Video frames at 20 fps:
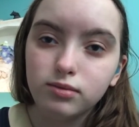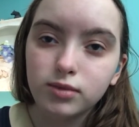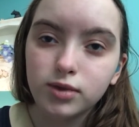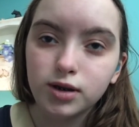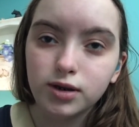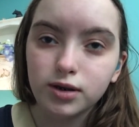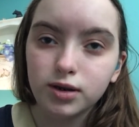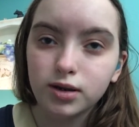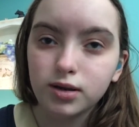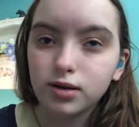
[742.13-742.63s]

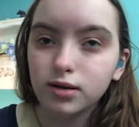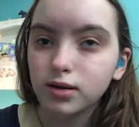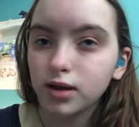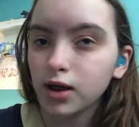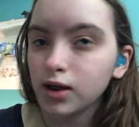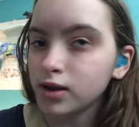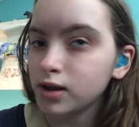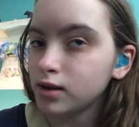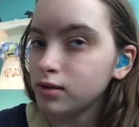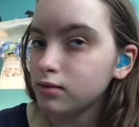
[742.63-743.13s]
it just
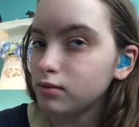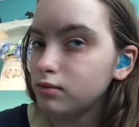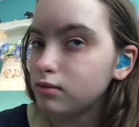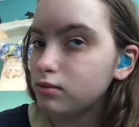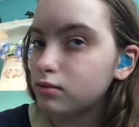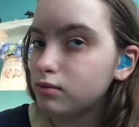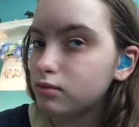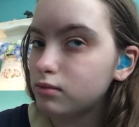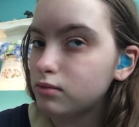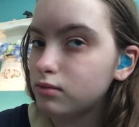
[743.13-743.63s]
doesn't
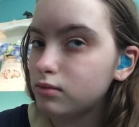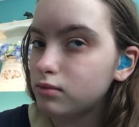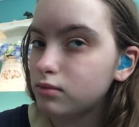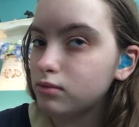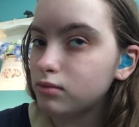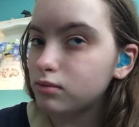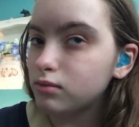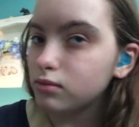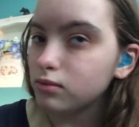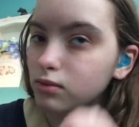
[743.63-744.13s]

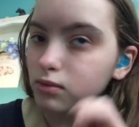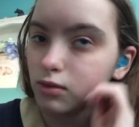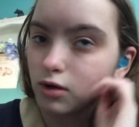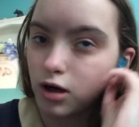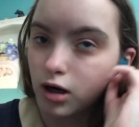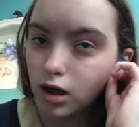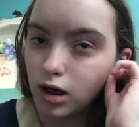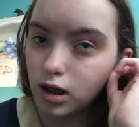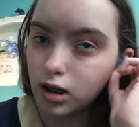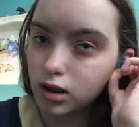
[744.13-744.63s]

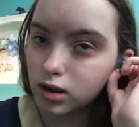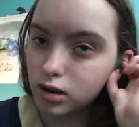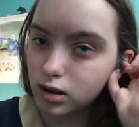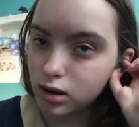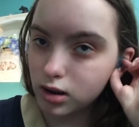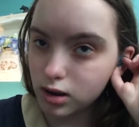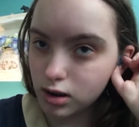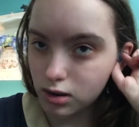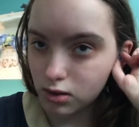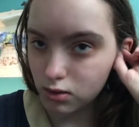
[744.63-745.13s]
work.
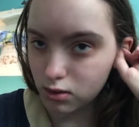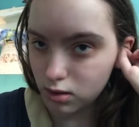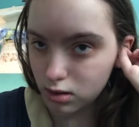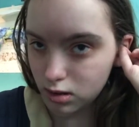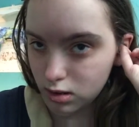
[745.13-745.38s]
So